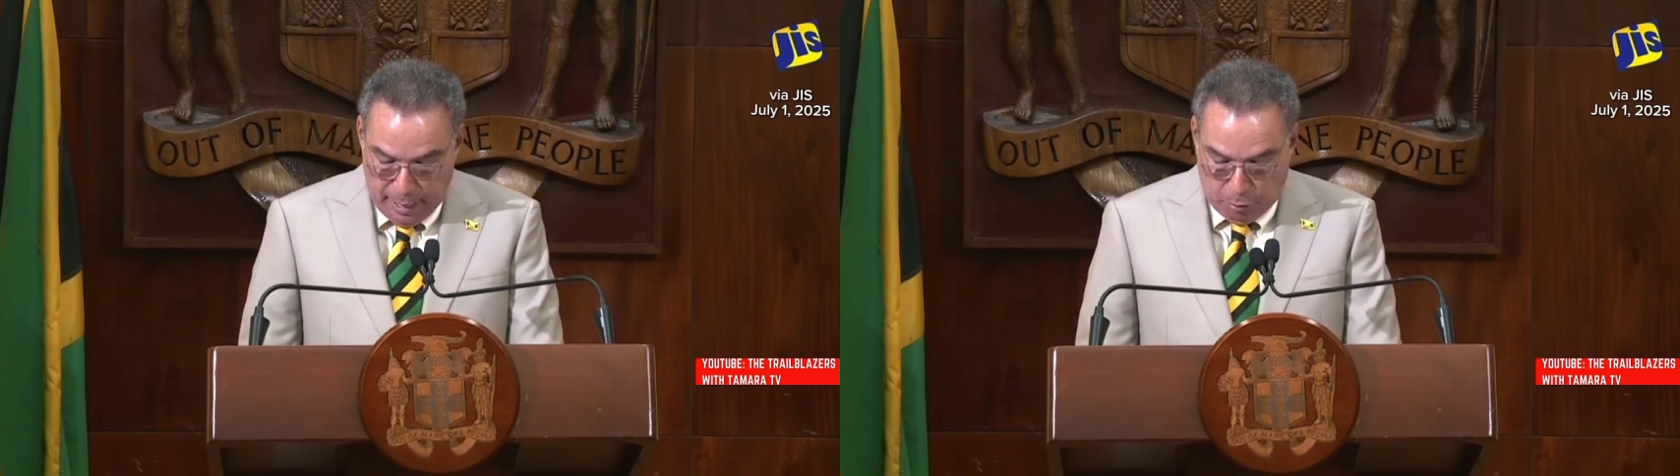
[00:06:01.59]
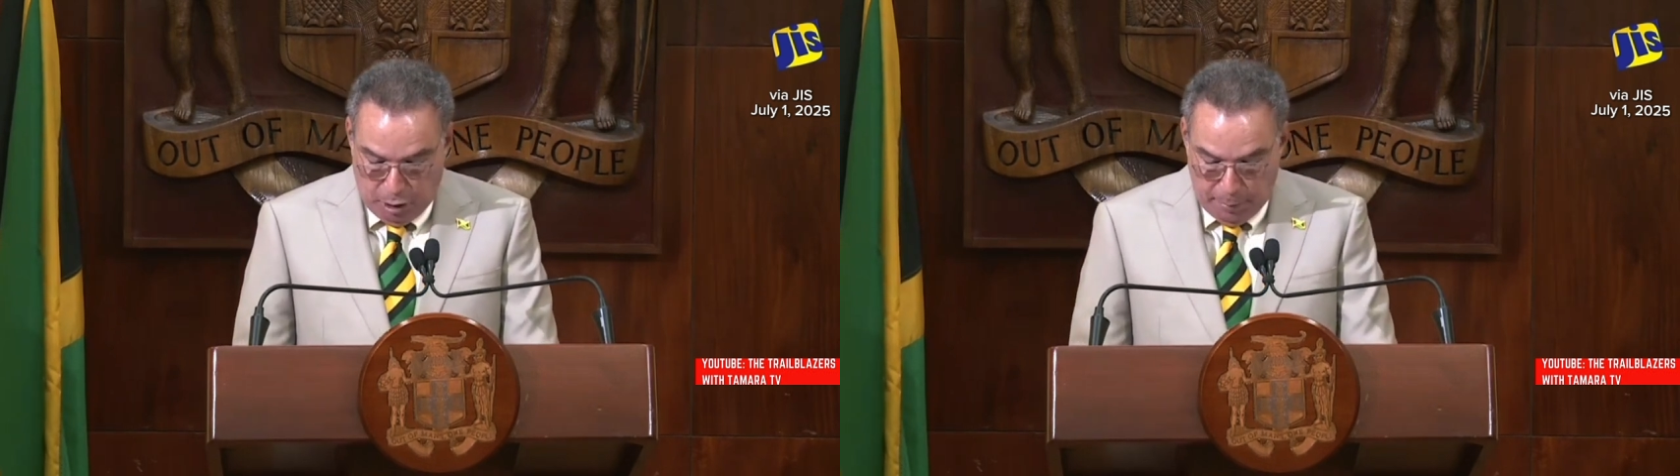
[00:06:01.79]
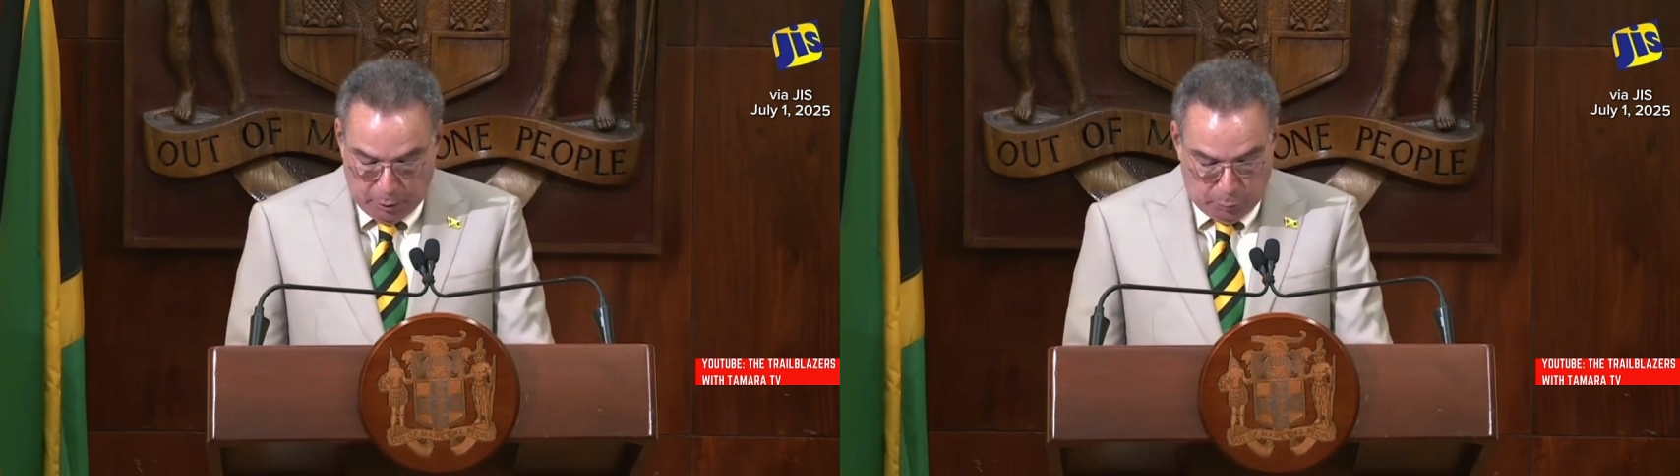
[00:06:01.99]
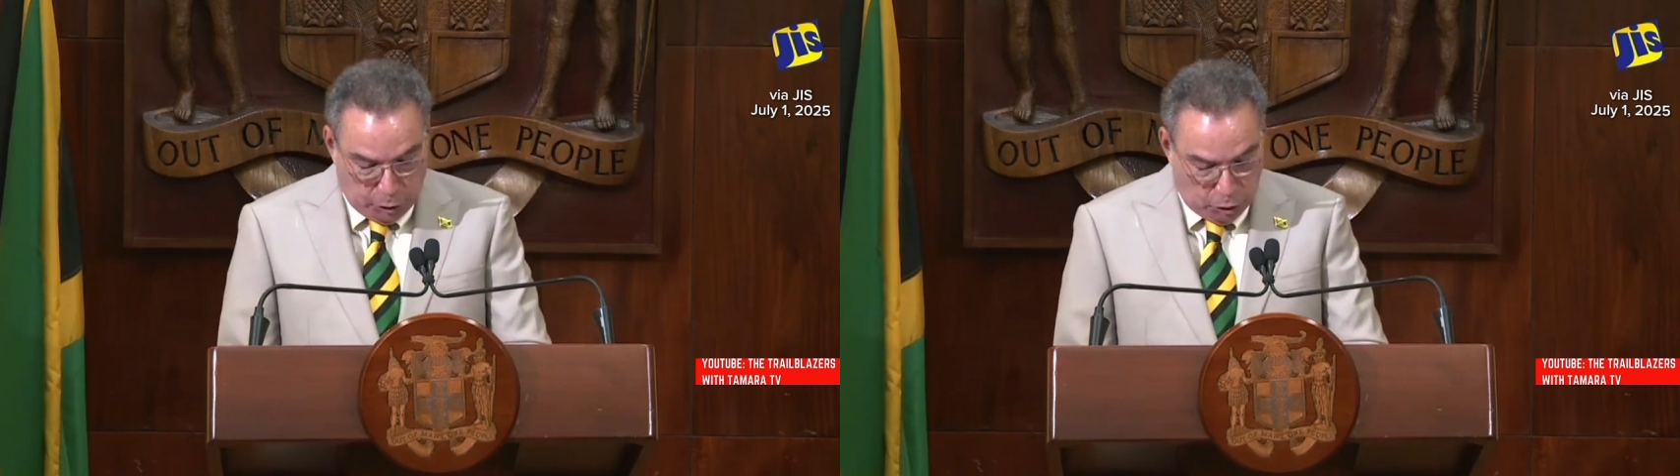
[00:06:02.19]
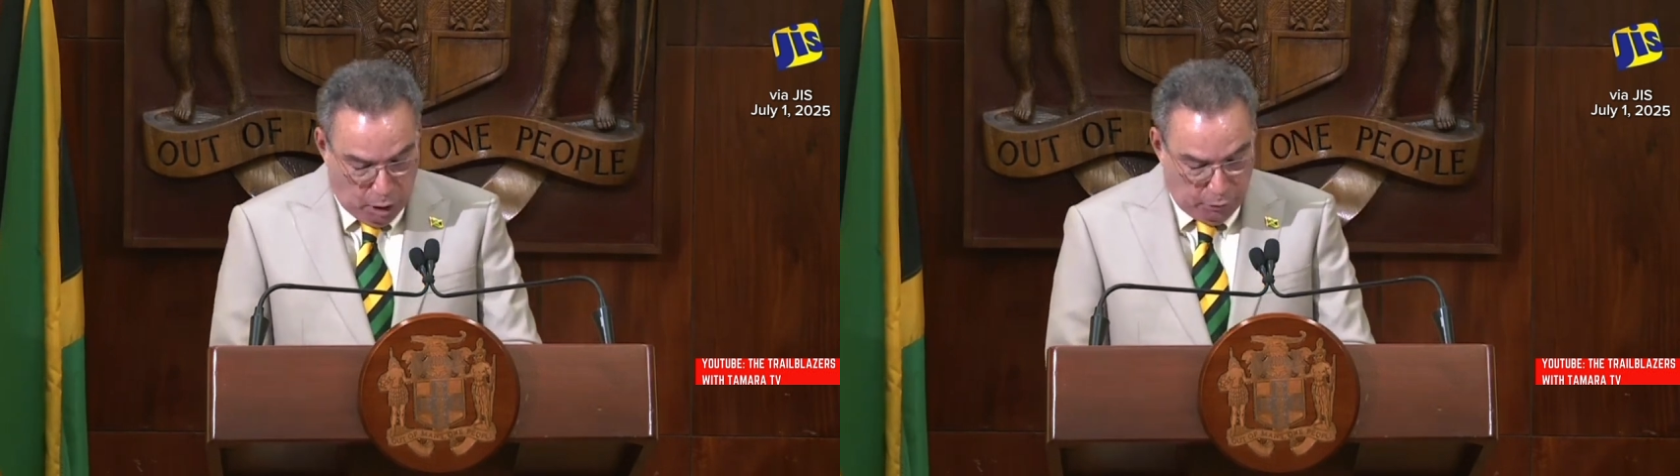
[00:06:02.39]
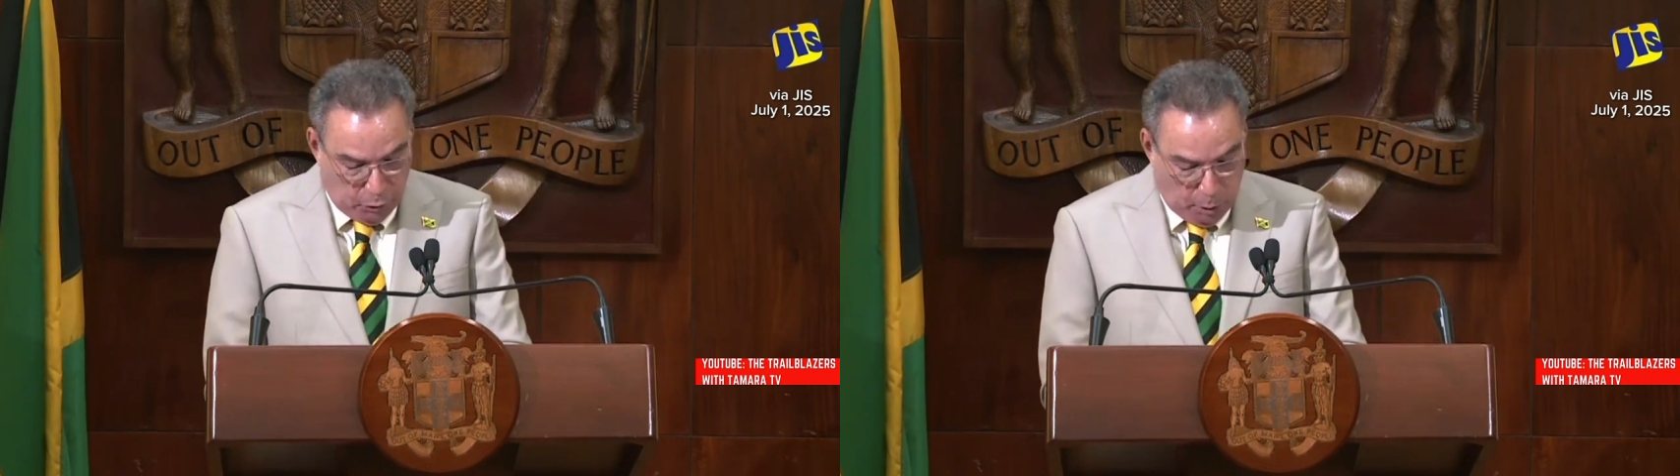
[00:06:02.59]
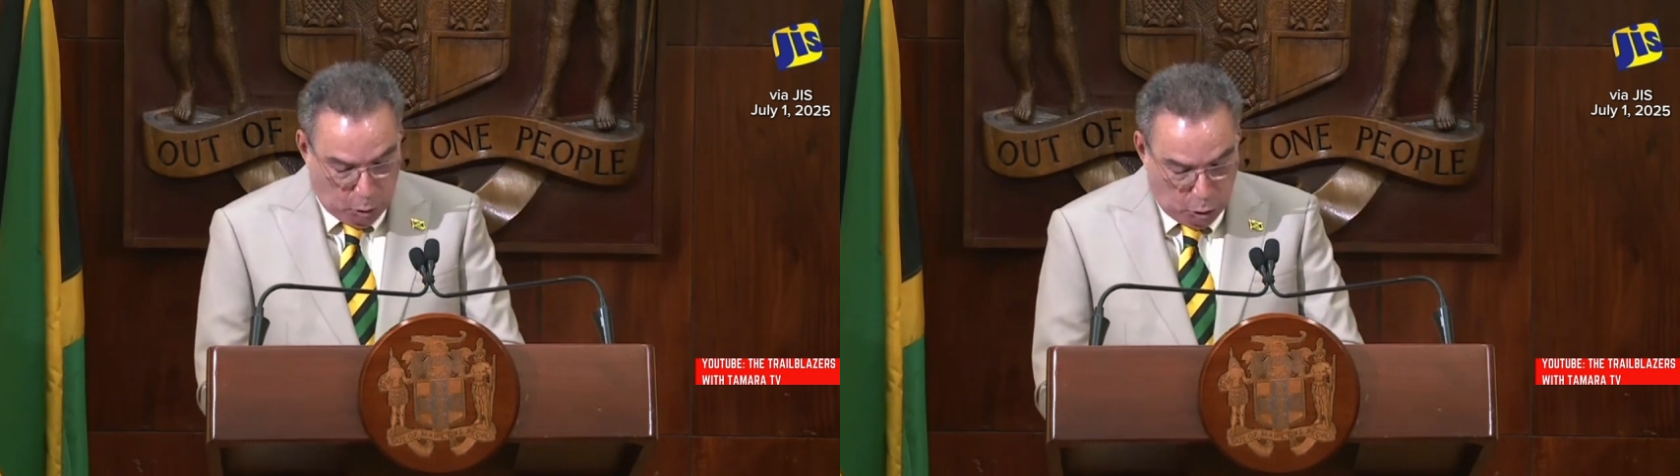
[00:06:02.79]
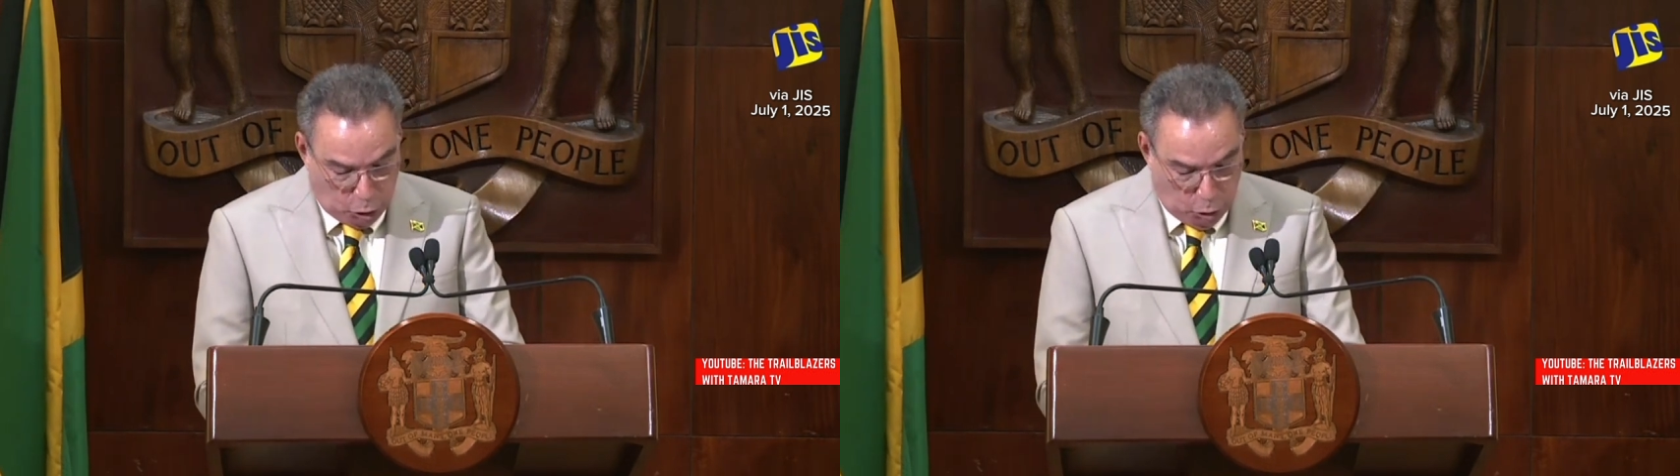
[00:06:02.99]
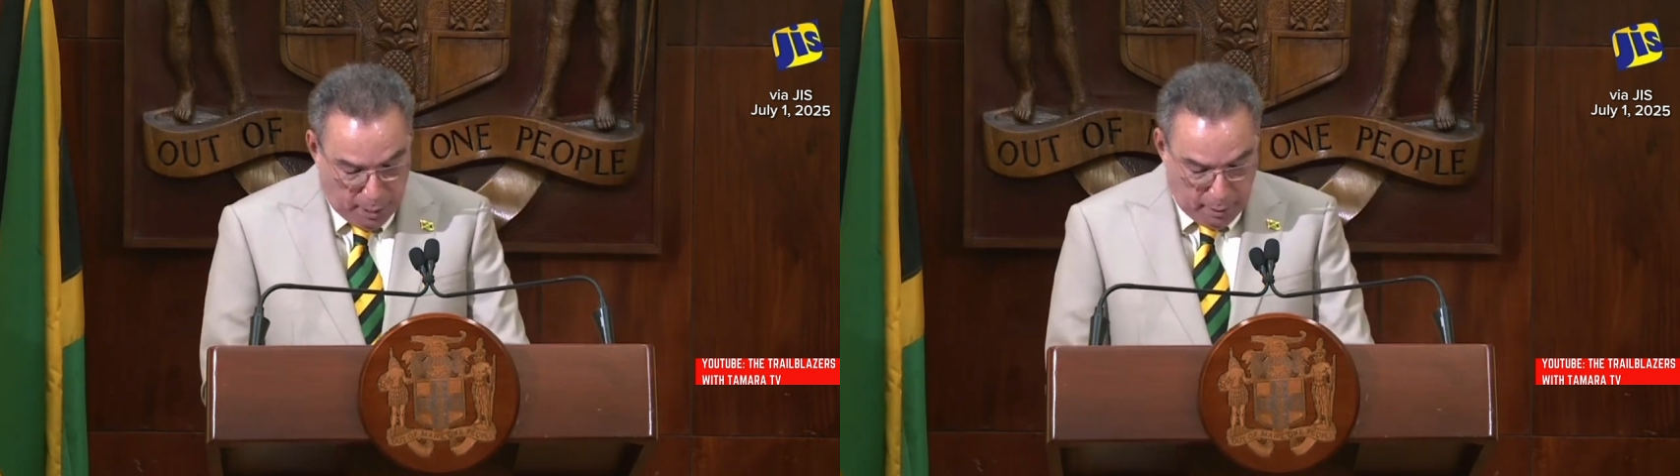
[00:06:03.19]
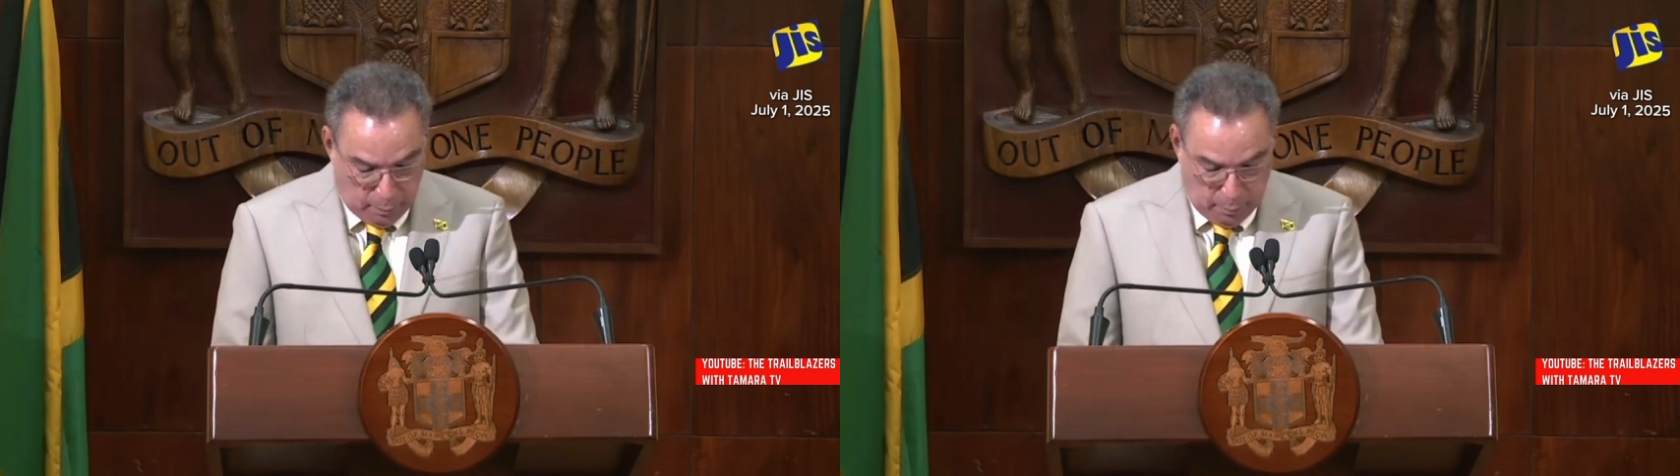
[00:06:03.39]
agreement which serves our country
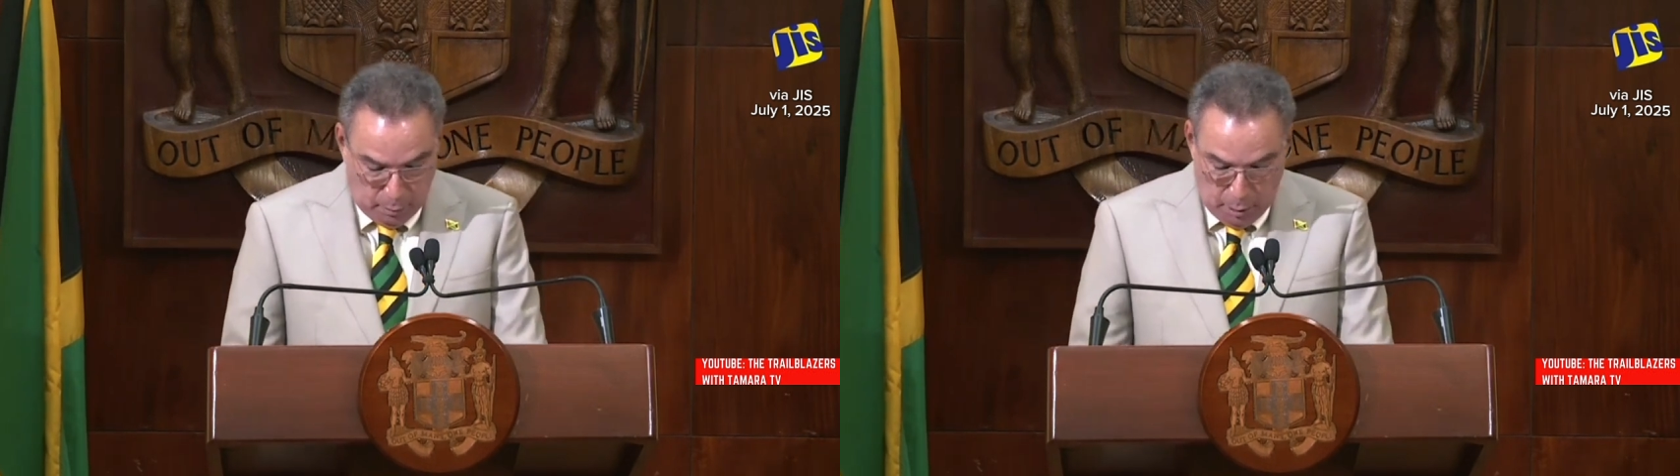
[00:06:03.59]
well,